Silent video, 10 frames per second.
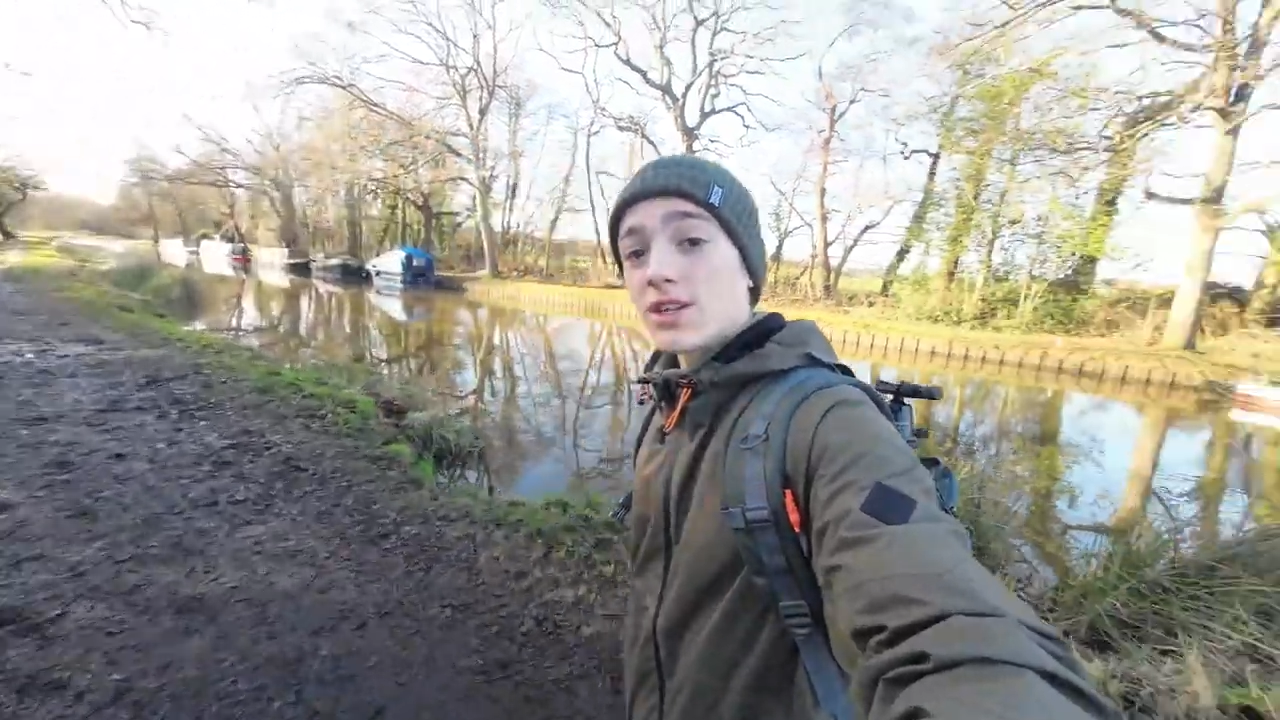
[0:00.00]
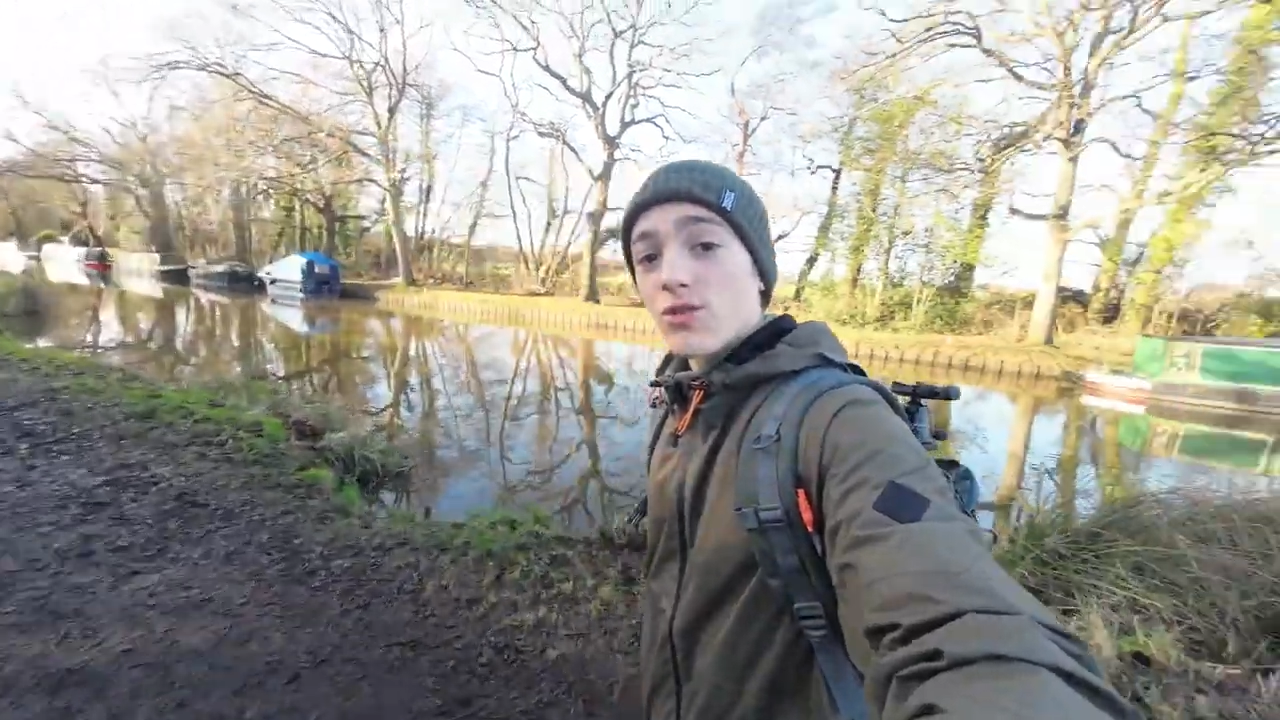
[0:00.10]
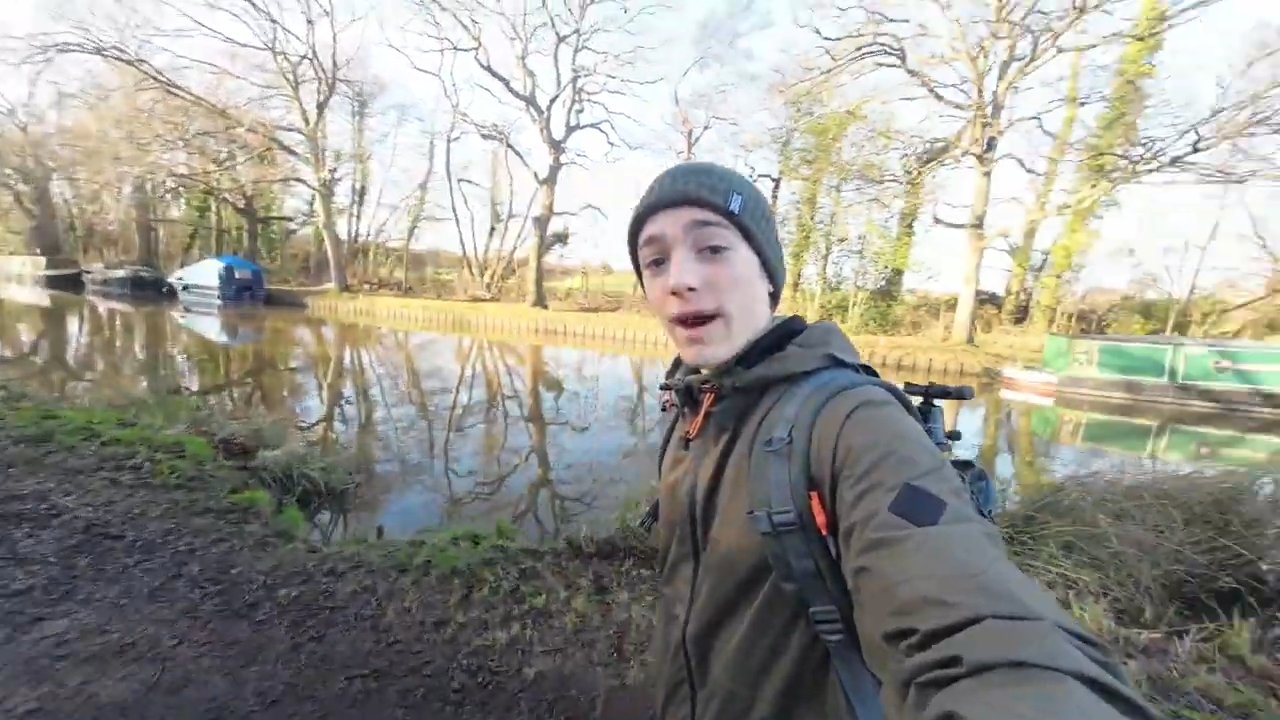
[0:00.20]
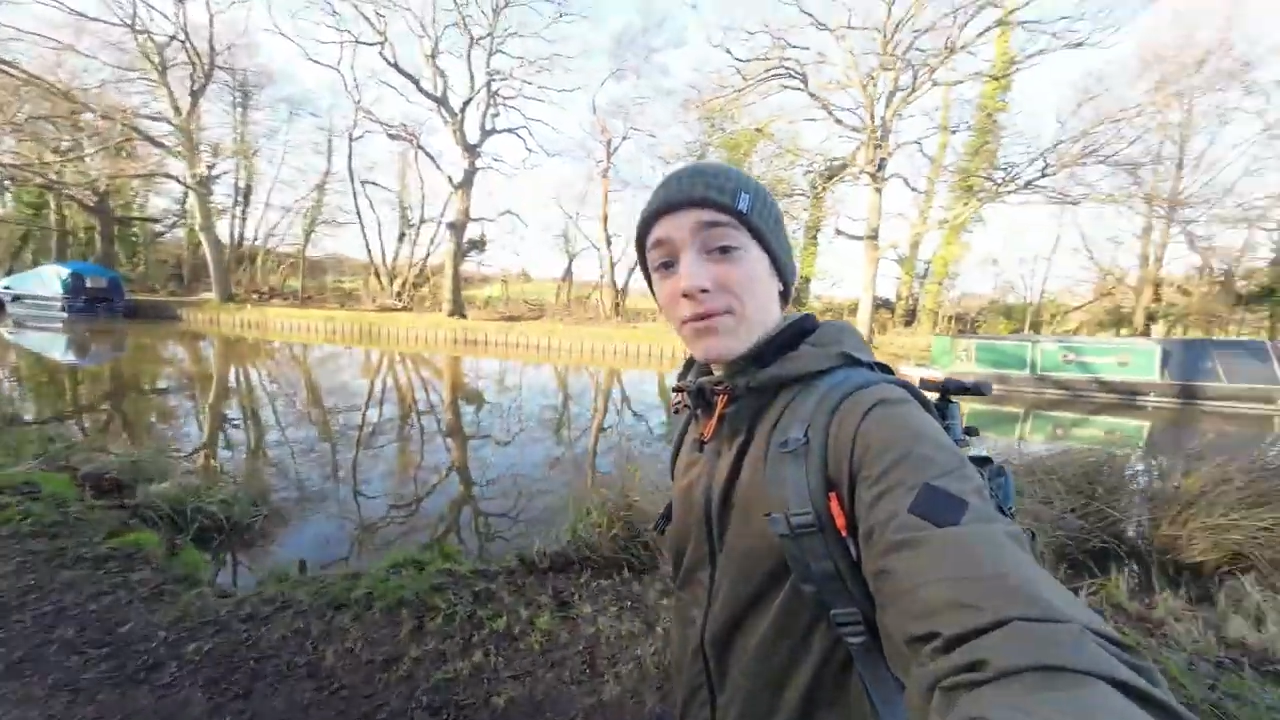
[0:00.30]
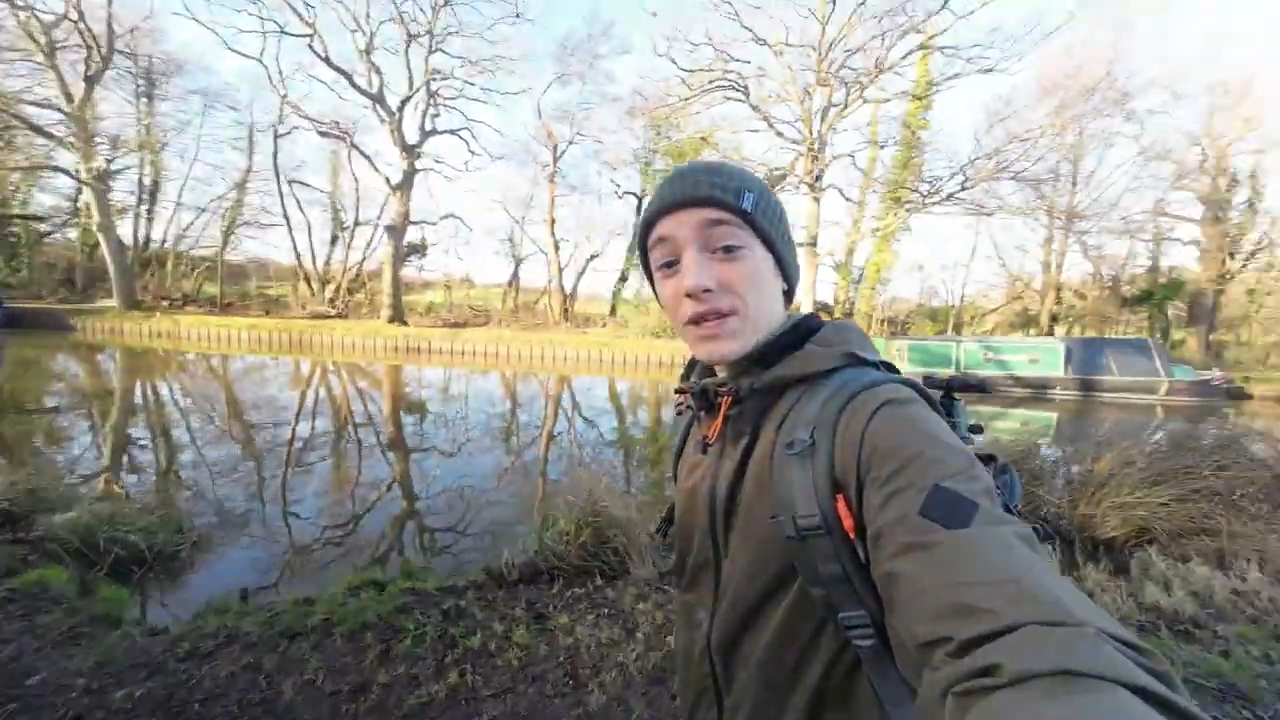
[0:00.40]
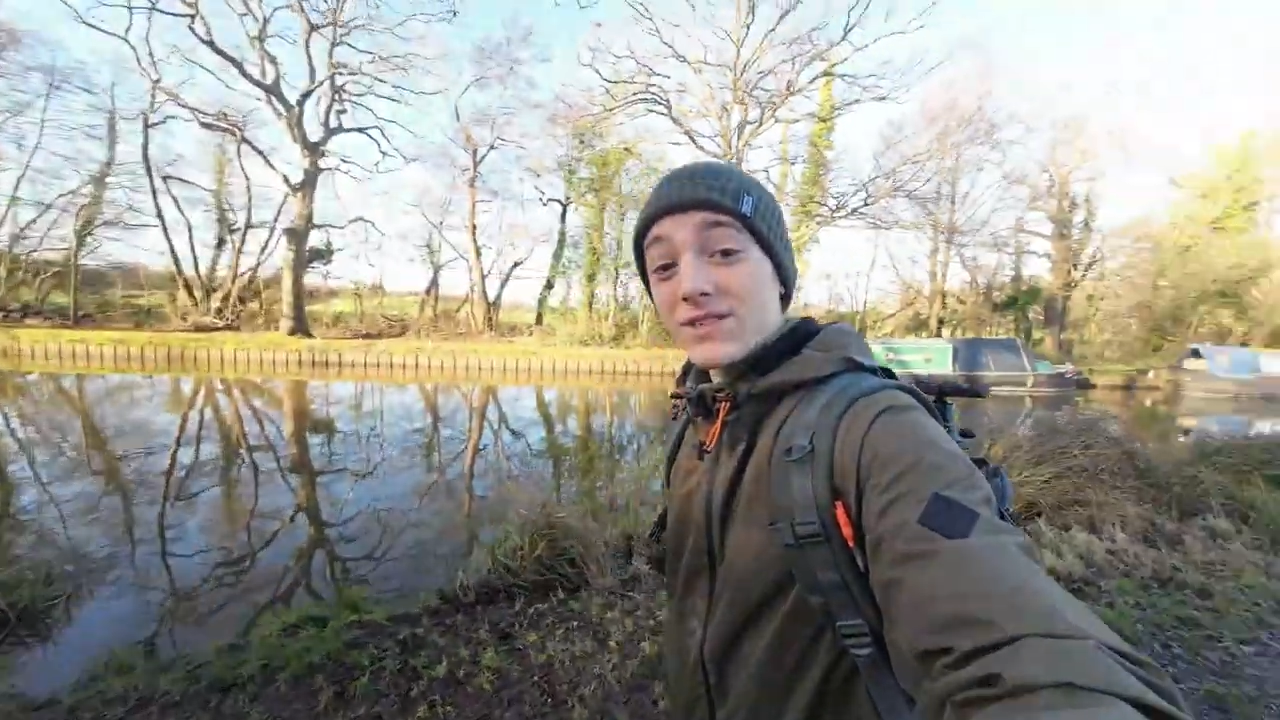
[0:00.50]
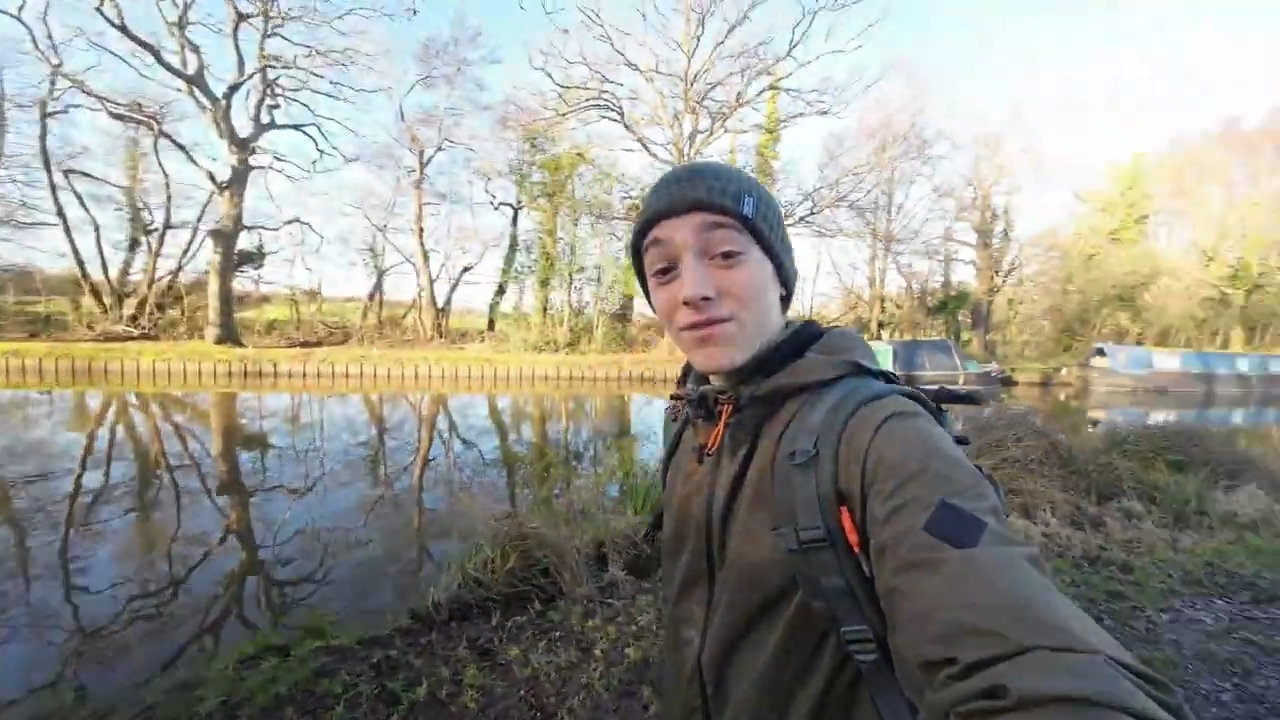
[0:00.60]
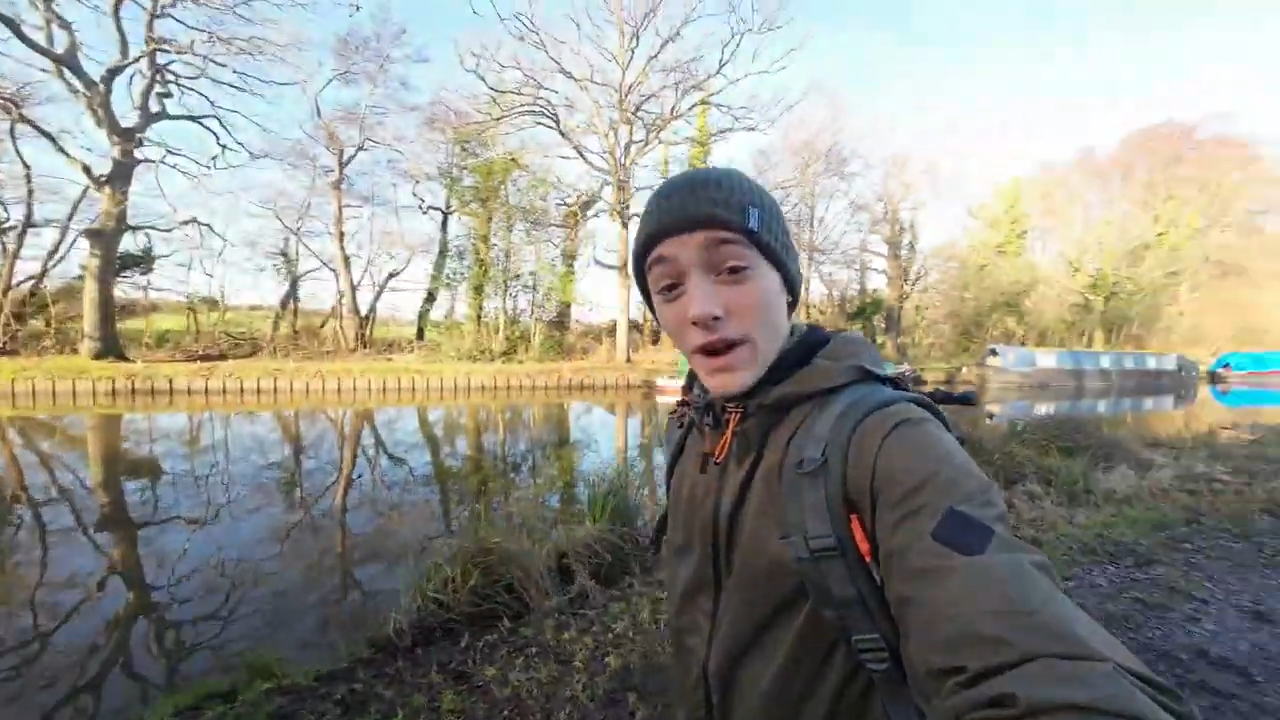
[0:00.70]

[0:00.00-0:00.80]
the ground is